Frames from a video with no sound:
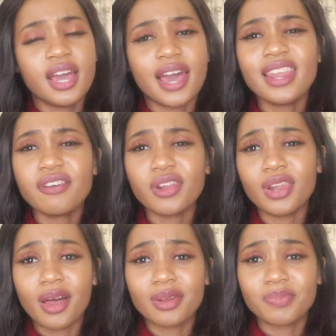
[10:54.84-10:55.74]
I have
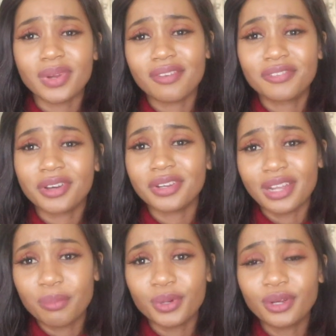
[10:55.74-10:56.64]
a lot, but I've got a
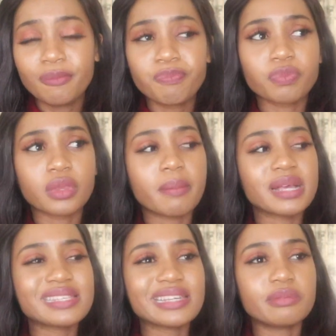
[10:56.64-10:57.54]
number.
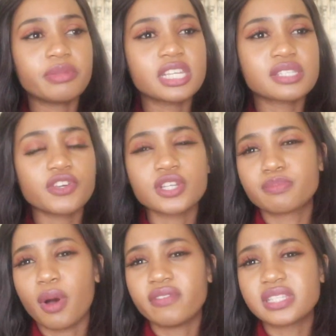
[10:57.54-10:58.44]
My second biggest fear
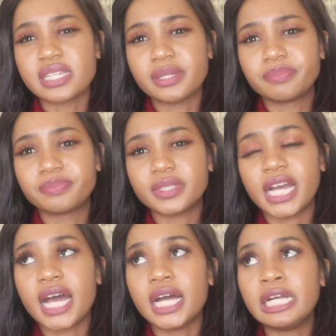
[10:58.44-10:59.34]
is poverty.
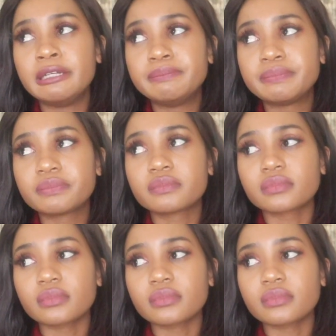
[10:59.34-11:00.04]
Um,